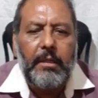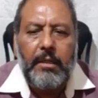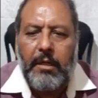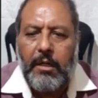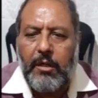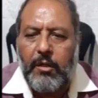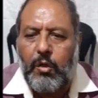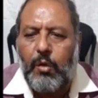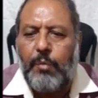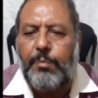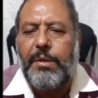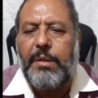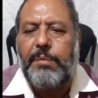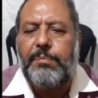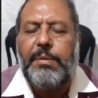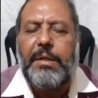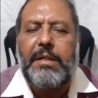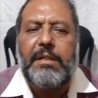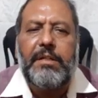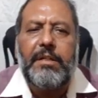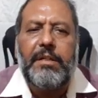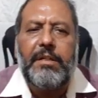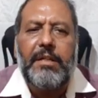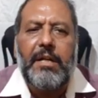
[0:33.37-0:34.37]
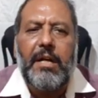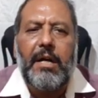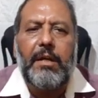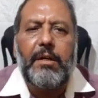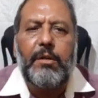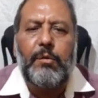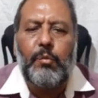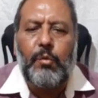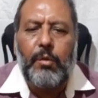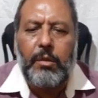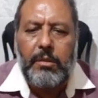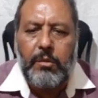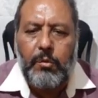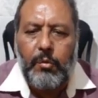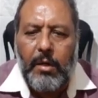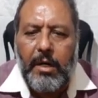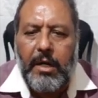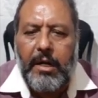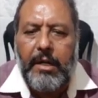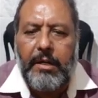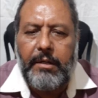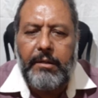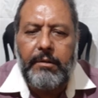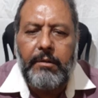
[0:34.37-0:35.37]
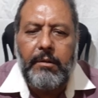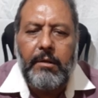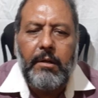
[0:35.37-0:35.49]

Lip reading: Aerobic bacteria require